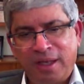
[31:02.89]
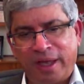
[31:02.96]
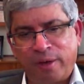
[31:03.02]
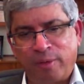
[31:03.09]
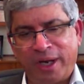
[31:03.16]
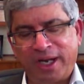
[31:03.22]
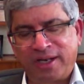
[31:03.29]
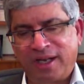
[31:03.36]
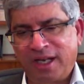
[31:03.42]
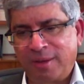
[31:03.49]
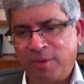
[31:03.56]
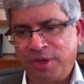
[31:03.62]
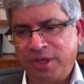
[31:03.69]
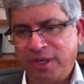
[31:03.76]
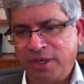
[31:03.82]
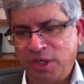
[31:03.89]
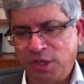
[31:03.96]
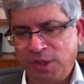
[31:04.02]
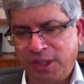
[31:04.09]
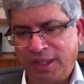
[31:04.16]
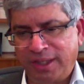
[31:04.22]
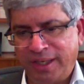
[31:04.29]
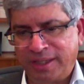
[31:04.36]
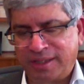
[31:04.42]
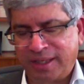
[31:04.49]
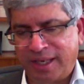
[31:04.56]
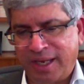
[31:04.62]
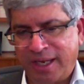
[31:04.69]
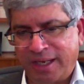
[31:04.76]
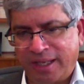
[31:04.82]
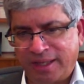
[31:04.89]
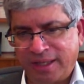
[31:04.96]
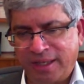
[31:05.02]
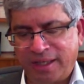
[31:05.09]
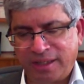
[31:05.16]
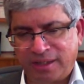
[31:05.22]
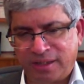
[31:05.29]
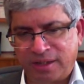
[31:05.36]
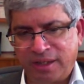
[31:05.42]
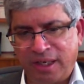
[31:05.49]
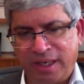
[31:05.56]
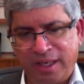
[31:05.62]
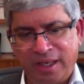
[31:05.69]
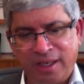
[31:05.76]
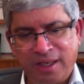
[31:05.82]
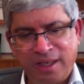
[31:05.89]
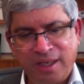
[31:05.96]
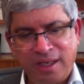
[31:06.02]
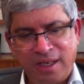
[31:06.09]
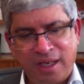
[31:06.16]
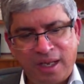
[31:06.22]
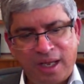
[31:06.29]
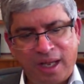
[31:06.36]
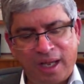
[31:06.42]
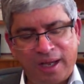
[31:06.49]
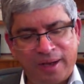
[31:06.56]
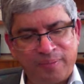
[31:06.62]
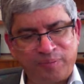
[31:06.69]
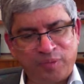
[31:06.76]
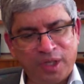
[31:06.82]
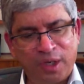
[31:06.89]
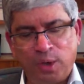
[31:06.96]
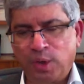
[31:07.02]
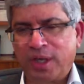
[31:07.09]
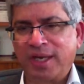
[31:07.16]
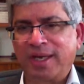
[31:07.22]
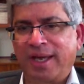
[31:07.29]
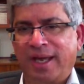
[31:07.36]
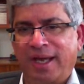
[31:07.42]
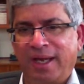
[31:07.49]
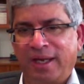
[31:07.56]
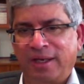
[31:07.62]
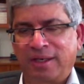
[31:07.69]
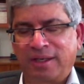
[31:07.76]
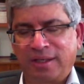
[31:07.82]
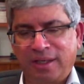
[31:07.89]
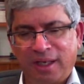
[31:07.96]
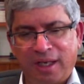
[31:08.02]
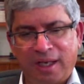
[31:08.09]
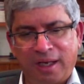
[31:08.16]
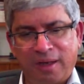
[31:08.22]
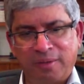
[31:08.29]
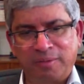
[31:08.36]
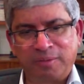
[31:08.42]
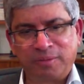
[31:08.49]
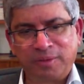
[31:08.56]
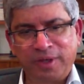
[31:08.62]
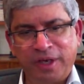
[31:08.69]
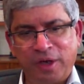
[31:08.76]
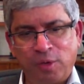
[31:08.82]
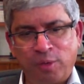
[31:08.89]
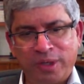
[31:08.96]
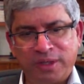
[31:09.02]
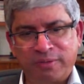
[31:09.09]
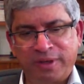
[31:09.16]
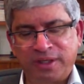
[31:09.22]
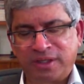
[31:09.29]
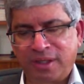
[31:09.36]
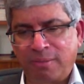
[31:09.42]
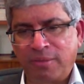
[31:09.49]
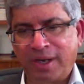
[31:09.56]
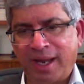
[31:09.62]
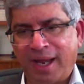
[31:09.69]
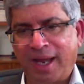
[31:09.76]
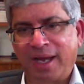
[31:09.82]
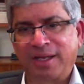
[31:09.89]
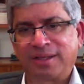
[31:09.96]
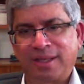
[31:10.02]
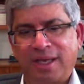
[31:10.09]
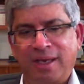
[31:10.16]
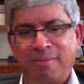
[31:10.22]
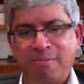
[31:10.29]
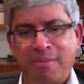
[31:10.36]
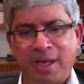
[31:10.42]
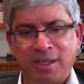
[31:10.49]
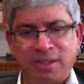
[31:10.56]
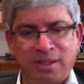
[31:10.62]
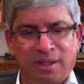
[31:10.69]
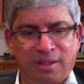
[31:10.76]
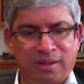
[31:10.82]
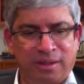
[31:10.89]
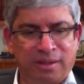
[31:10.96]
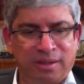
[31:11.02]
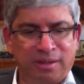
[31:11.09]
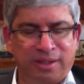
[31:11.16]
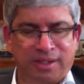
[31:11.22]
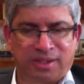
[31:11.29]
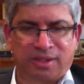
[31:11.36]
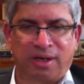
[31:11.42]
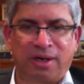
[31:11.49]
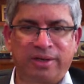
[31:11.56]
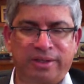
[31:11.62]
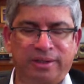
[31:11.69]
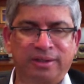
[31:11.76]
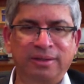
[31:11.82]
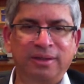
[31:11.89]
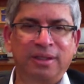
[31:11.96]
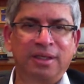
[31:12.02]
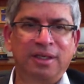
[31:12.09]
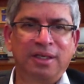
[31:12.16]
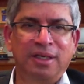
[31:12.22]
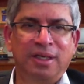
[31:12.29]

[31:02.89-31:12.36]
And when I talk about the individual needs again, I think it's really looking at when someone has a mental disorder,